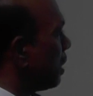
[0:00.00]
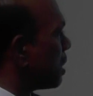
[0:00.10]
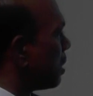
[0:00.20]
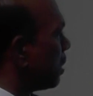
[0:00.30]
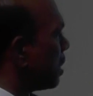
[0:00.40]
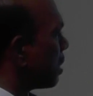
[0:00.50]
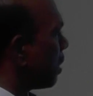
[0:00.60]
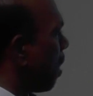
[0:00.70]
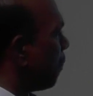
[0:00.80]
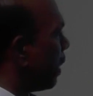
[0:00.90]
this
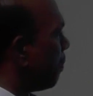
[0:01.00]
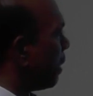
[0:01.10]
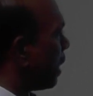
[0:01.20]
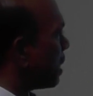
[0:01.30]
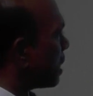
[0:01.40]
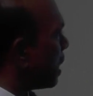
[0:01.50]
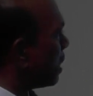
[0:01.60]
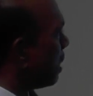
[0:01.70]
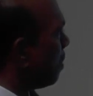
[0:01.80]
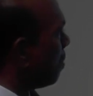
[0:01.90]
graph can be
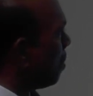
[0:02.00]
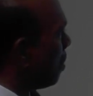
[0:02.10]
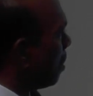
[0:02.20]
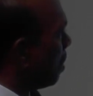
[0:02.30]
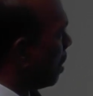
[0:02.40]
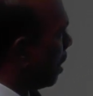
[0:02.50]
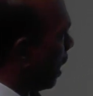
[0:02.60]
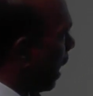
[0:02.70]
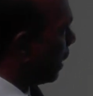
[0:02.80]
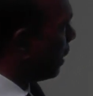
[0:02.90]
constructed like